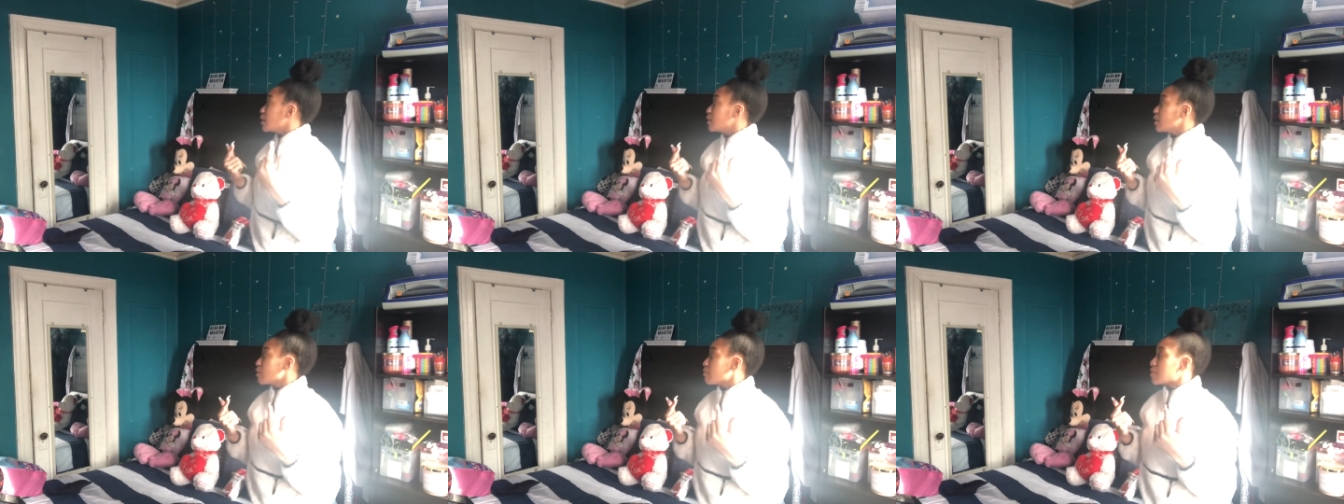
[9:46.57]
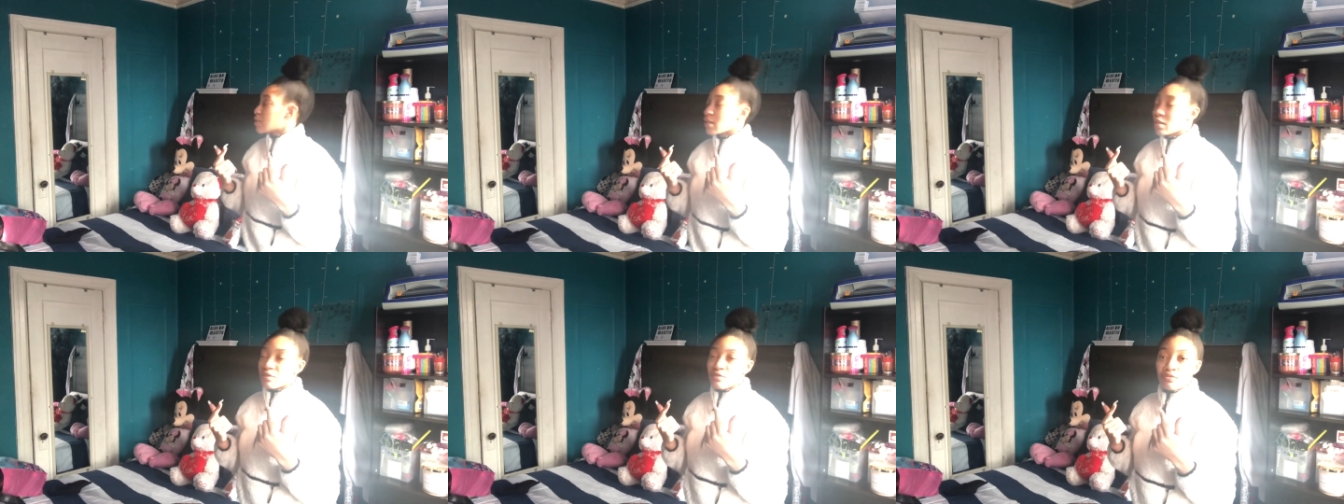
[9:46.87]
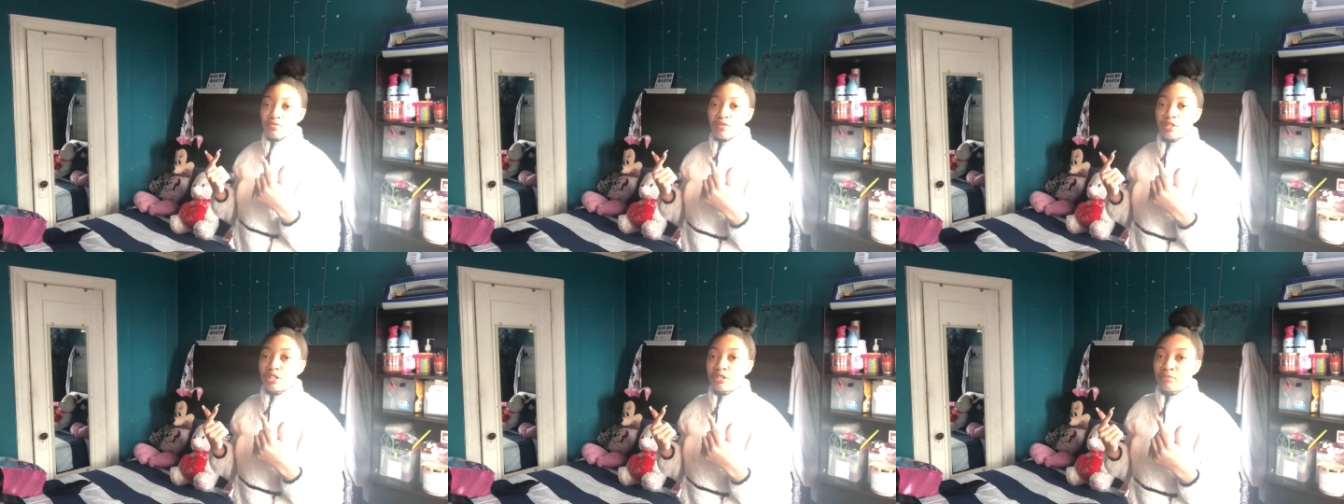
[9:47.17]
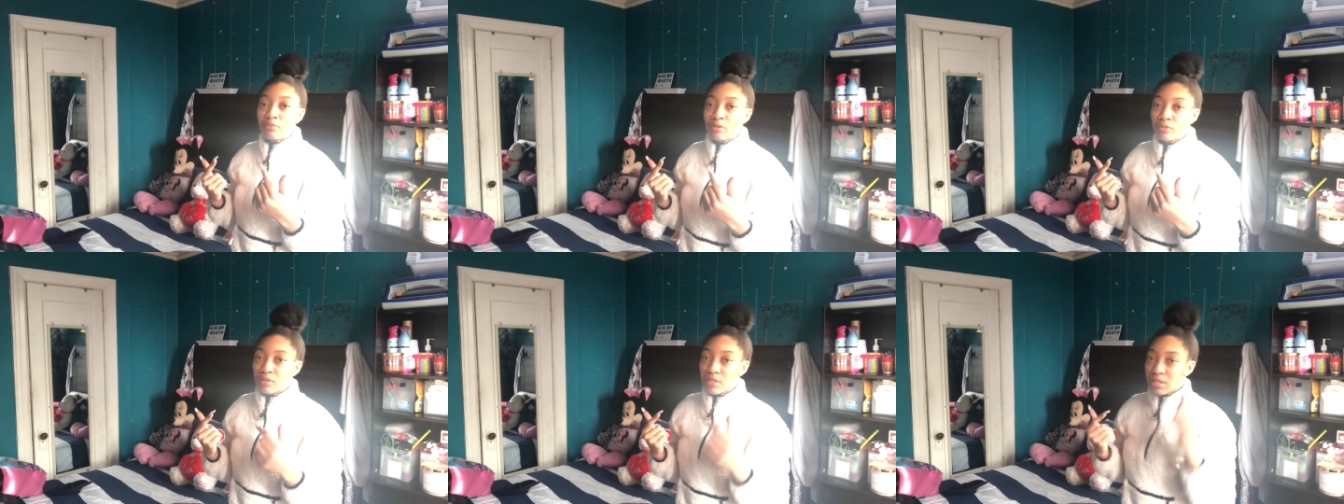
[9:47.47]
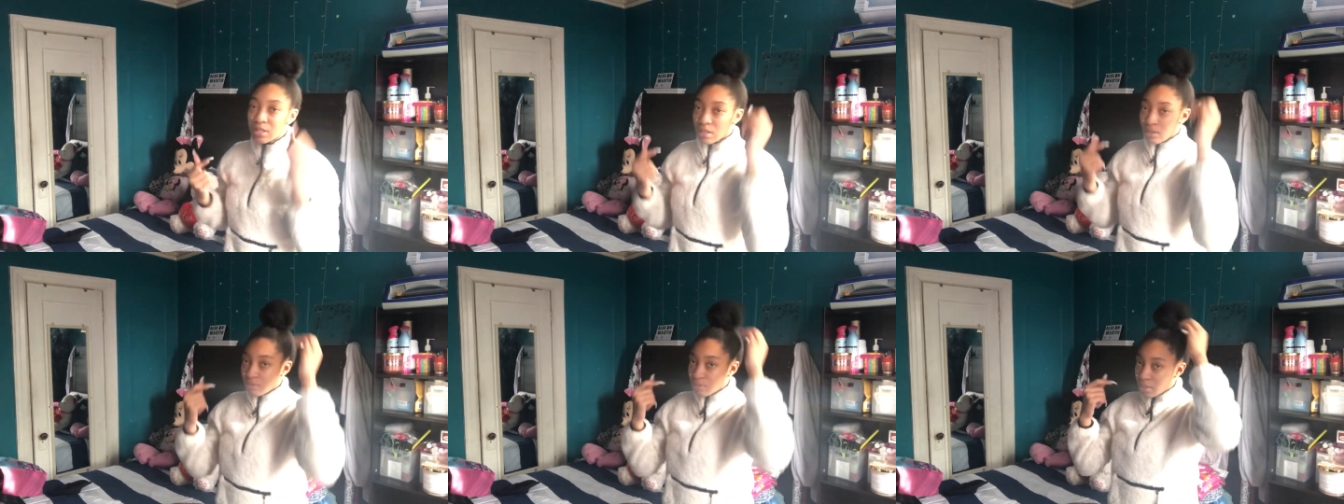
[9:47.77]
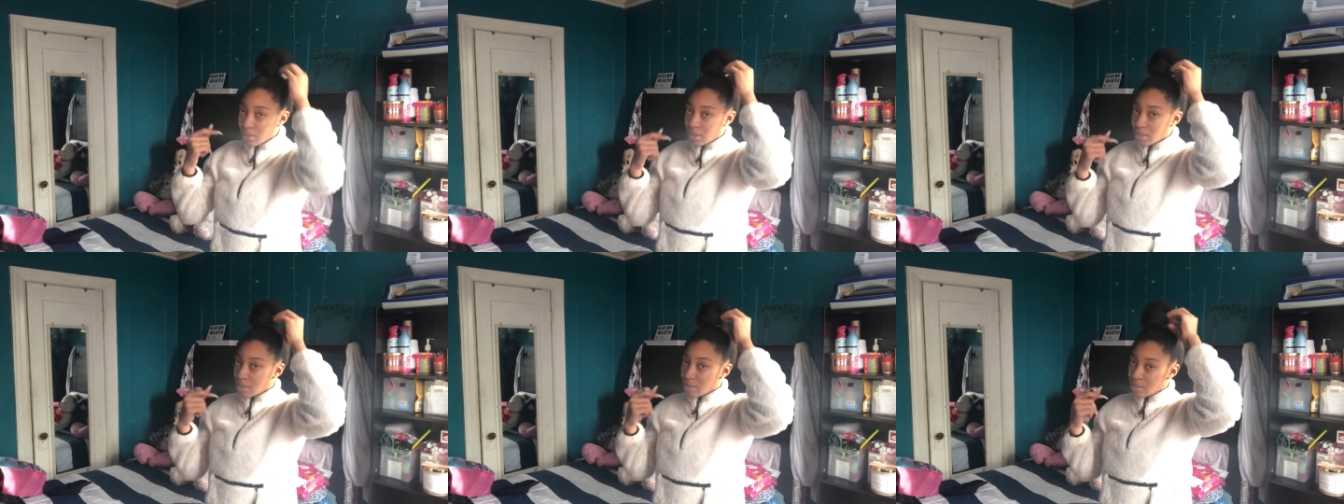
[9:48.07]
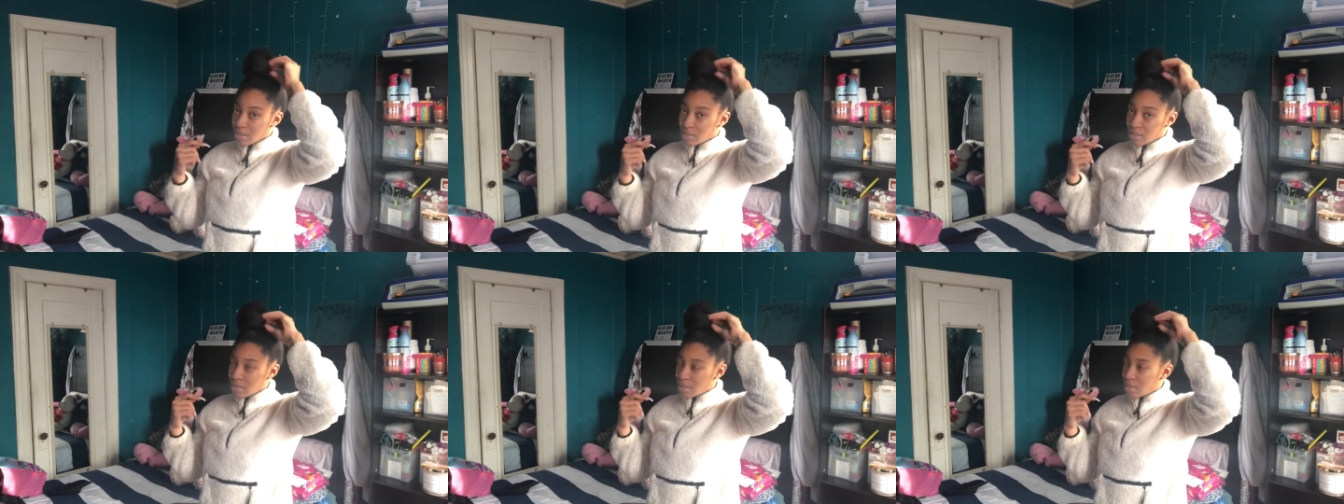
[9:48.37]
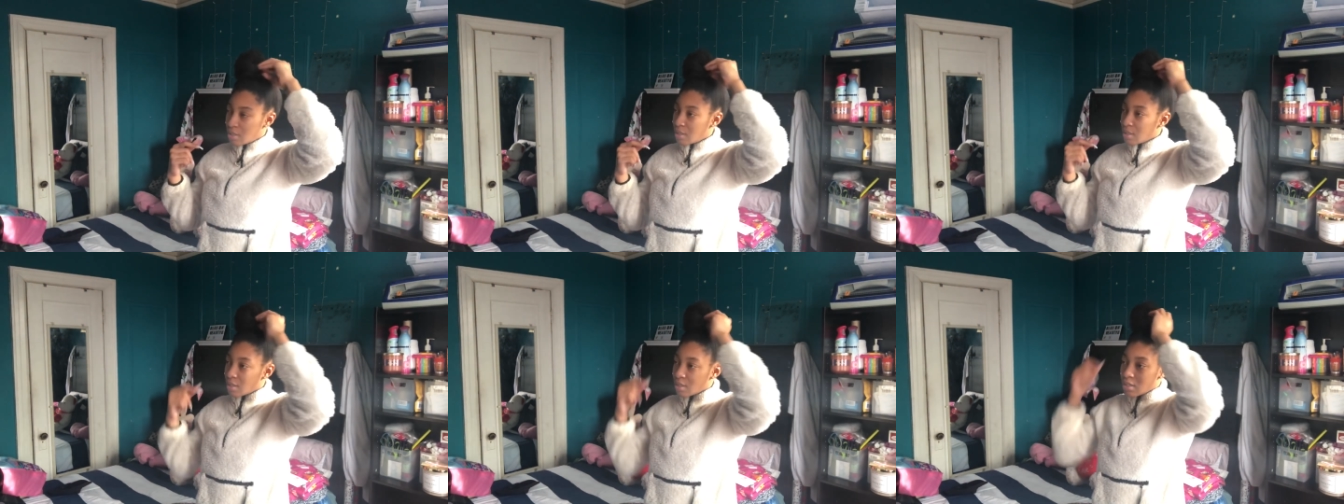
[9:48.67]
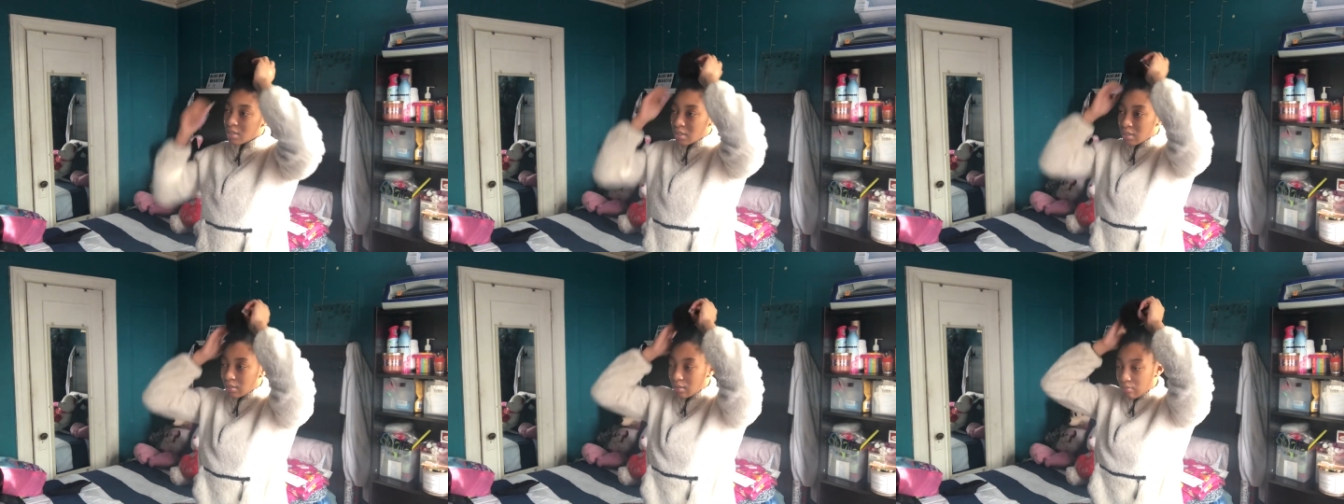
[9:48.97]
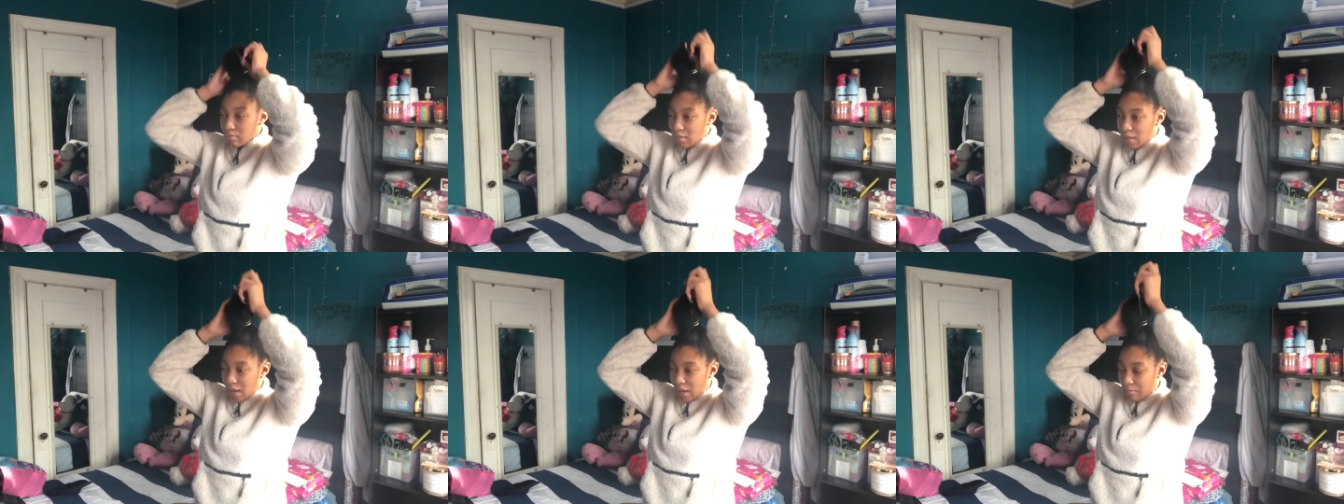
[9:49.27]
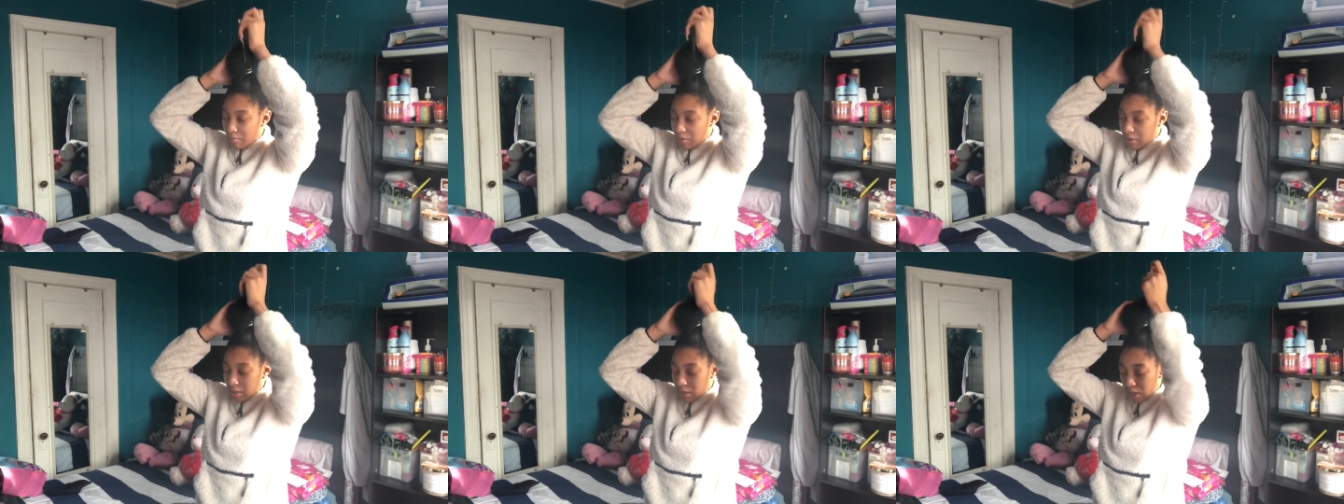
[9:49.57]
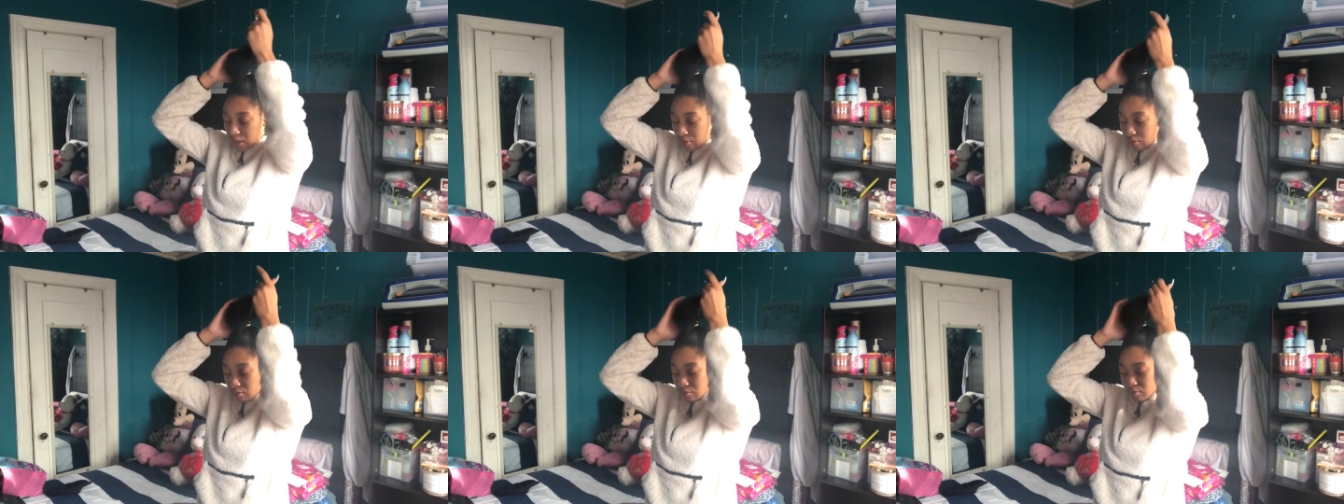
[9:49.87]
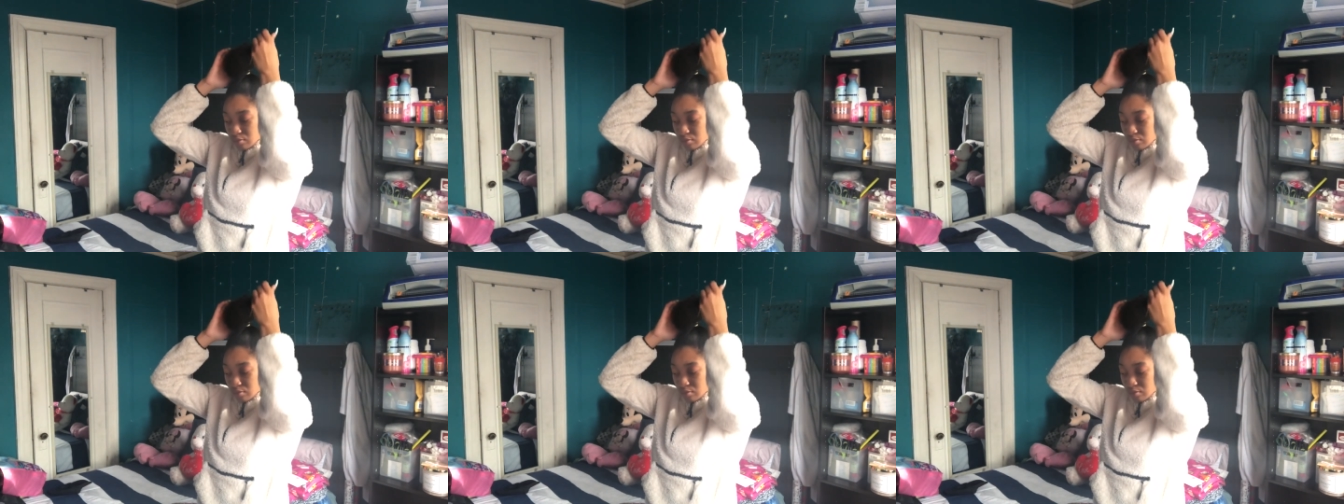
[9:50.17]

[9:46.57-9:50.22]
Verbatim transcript: def said I was wearing a ponytail because I'm capping it out.